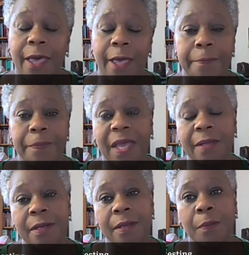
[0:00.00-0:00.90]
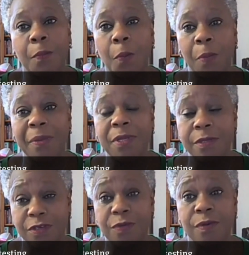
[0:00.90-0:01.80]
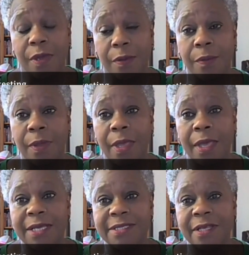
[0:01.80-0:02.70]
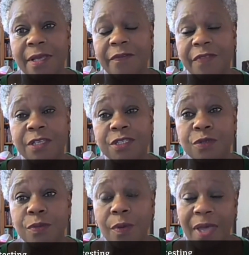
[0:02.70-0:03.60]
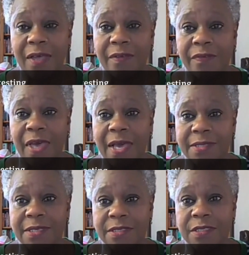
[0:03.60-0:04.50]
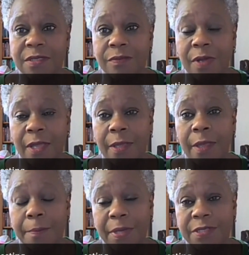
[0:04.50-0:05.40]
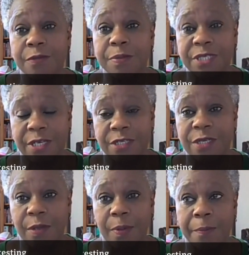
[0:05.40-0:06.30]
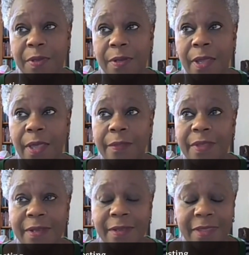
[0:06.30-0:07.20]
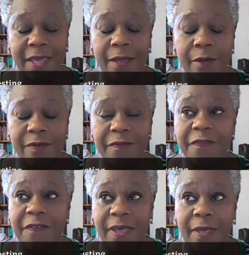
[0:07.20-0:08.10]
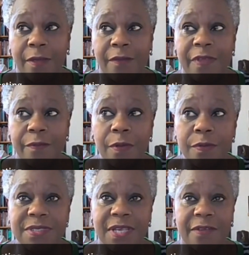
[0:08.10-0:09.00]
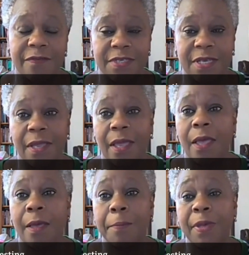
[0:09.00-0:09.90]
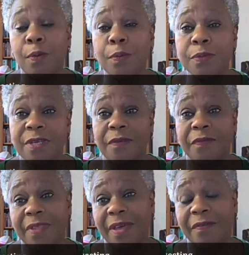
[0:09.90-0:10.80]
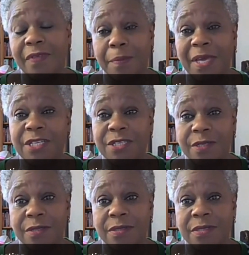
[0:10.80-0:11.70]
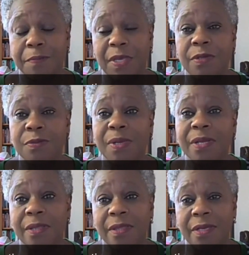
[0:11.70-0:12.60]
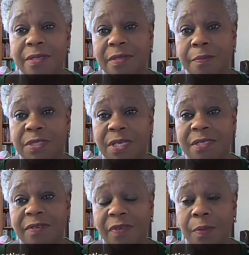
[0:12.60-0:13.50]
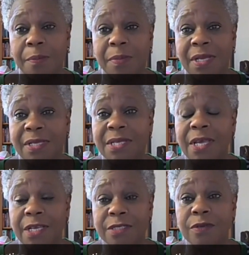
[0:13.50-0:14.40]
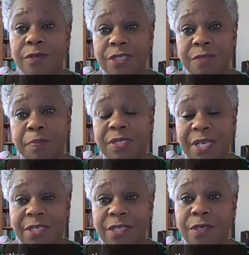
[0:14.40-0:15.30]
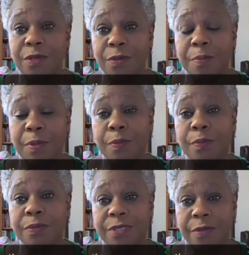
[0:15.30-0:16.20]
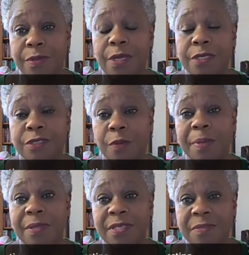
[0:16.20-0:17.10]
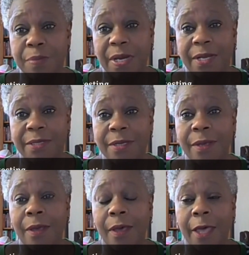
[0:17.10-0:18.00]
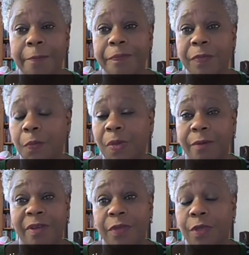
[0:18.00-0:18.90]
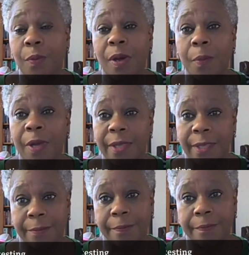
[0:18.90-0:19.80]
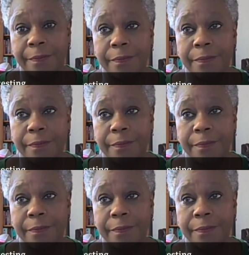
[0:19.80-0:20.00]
And what we do know is that if they do not have access to the right personal protection equipment, then they are in fear of their own safety, but also for that of their patients. Because one of the things that protective equipment is not just protecting you, but also stopping the spread wherever you are working.